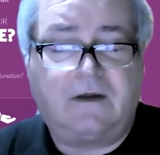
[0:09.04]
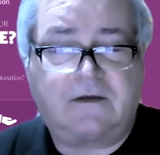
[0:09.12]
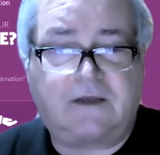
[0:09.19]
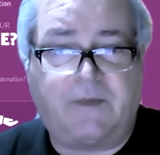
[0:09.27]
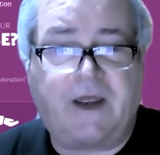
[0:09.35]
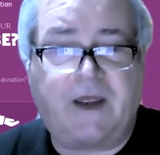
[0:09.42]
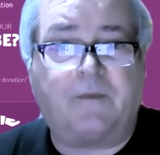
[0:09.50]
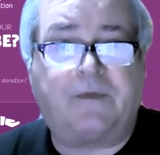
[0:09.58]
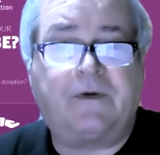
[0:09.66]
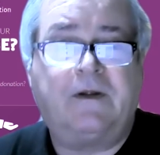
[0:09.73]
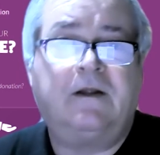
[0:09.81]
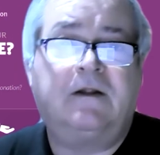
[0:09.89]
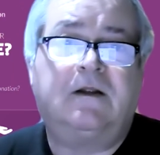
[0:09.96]
Coming up,
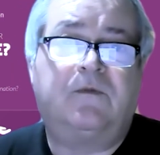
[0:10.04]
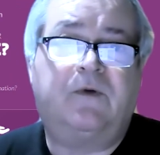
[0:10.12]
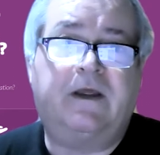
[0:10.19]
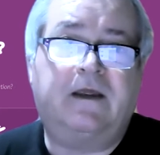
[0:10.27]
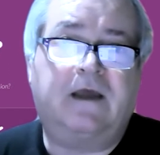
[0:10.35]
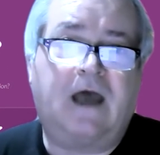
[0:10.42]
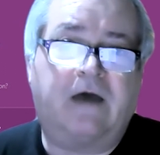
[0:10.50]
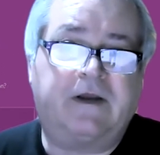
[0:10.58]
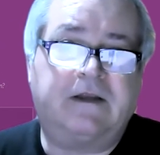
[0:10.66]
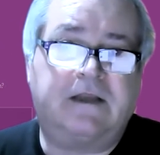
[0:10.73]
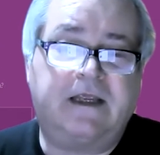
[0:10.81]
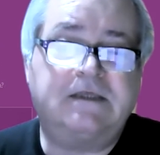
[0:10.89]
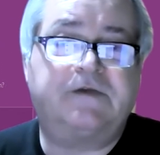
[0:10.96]
we have an
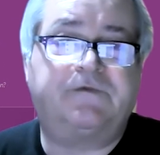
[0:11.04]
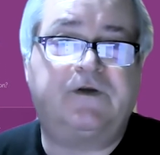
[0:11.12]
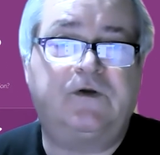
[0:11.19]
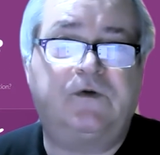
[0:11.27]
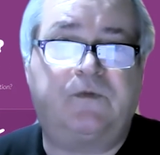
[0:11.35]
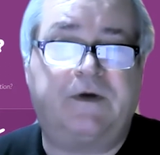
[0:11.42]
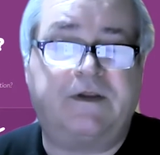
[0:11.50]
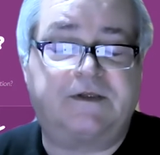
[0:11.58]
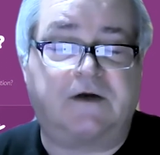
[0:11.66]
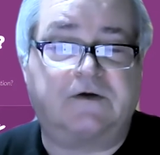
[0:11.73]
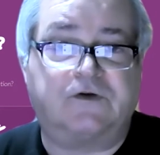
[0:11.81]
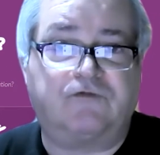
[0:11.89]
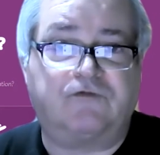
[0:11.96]
interview with
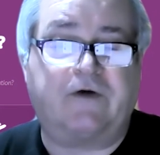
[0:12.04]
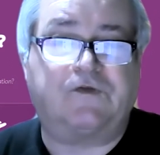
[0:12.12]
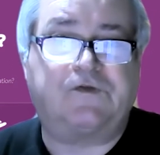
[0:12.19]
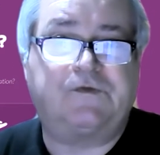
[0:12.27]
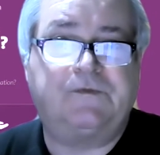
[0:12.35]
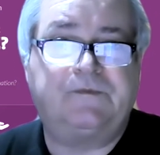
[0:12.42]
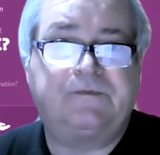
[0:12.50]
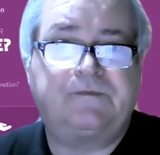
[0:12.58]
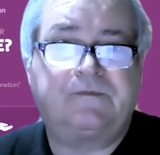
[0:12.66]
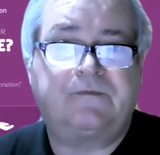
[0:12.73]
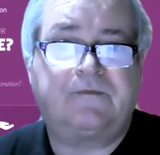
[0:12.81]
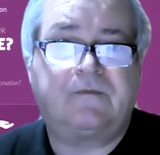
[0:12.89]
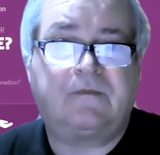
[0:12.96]
Duncan Rouse.
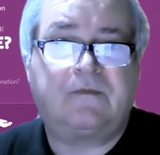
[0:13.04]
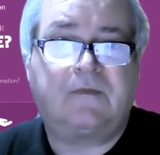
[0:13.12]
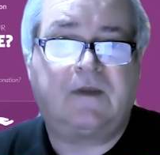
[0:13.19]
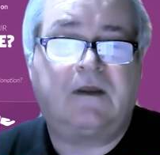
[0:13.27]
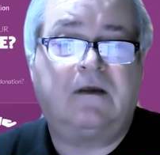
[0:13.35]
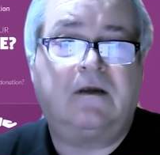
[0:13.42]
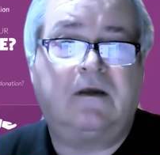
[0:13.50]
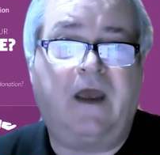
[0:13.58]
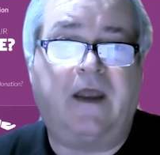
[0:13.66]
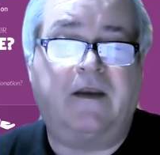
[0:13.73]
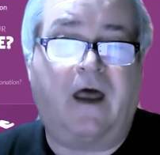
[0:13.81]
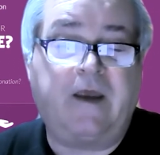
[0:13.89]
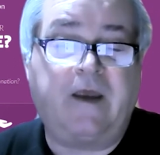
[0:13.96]

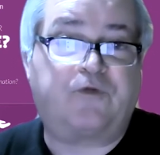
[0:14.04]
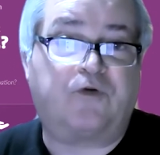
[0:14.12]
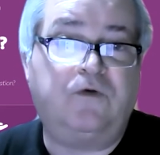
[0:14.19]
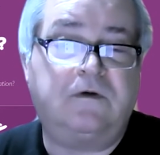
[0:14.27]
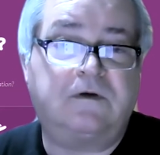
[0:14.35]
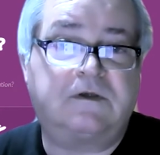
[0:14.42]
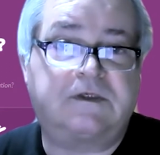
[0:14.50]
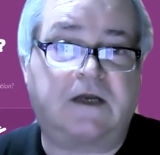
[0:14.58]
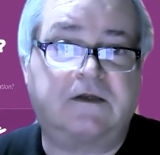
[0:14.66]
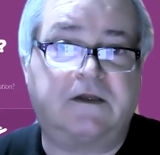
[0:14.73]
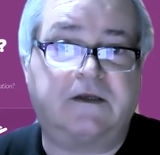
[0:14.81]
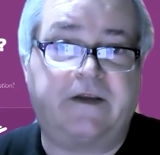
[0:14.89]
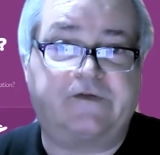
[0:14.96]
In April,
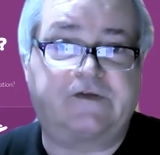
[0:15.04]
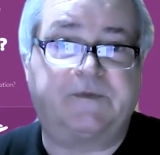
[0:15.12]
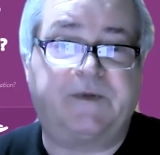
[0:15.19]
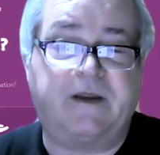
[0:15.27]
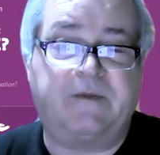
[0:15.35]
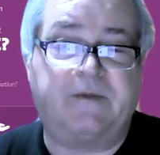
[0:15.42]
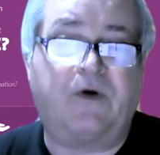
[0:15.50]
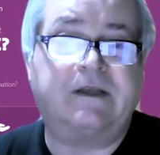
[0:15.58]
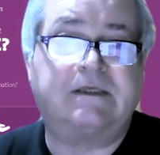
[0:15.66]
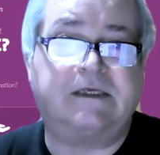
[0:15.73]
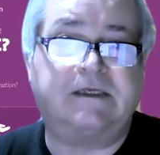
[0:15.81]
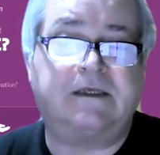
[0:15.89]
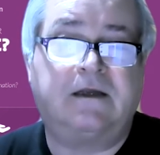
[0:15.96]
Duncan is to be
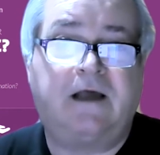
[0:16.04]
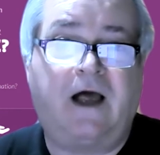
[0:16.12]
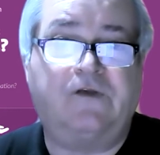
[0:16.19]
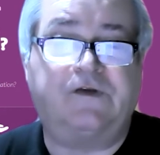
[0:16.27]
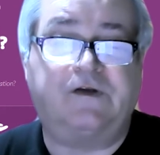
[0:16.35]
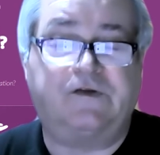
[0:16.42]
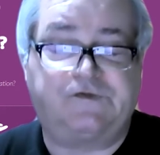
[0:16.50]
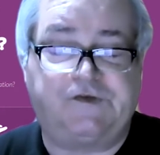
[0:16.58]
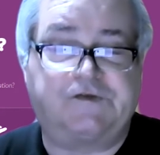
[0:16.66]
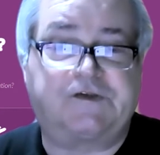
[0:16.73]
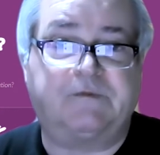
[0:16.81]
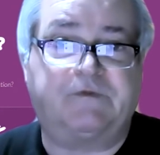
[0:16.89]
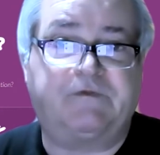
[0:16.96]
appointed as an
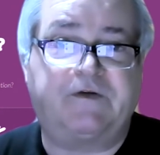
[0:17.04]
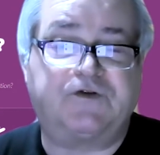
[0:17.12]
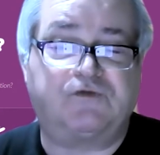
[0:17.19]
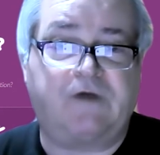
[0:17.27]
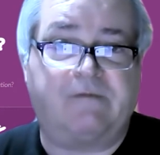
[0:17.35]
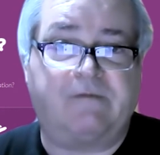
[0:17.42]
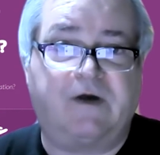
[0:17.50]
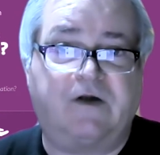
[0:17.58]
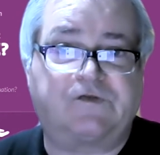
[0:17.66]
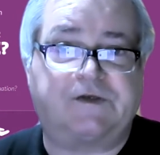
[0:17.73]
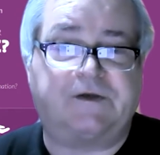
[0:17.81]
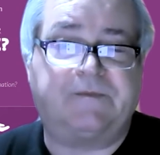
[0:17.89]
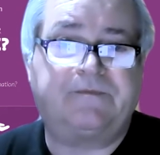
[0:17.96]
Assistant Provincial Grand
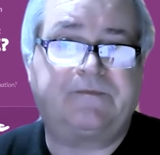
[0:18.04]
Master.